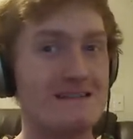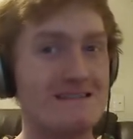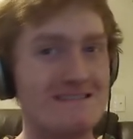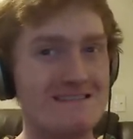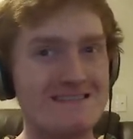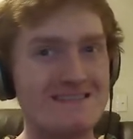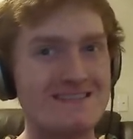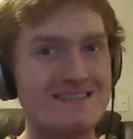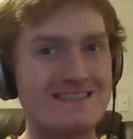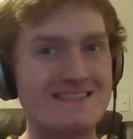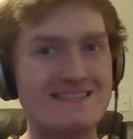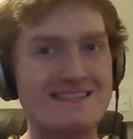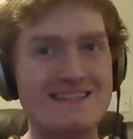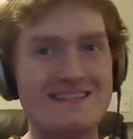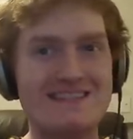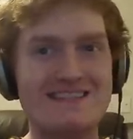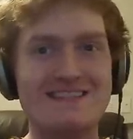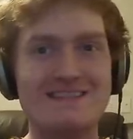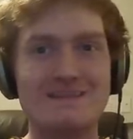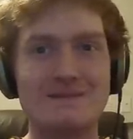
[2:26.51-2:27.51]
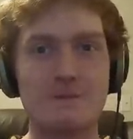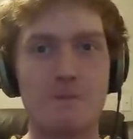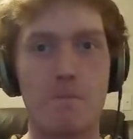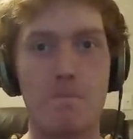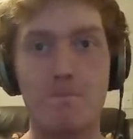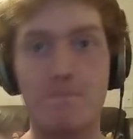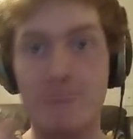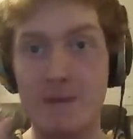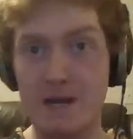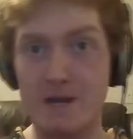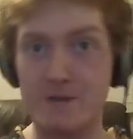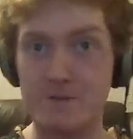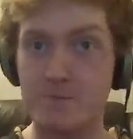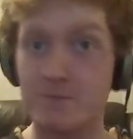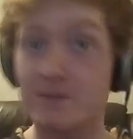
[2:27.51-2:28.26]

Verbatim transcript: That sneaky little bitch.